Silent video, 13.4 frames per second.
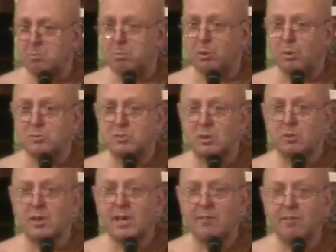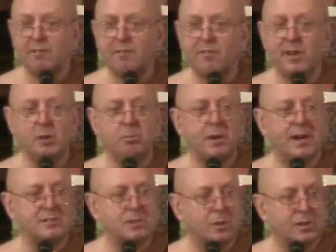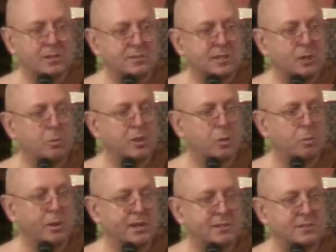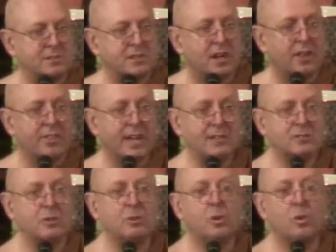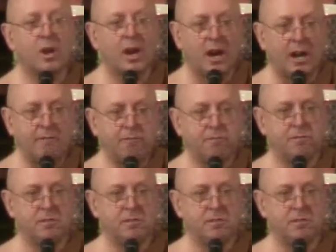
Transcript: but also giving feedback so I can see where the weaknesses are. That's called life.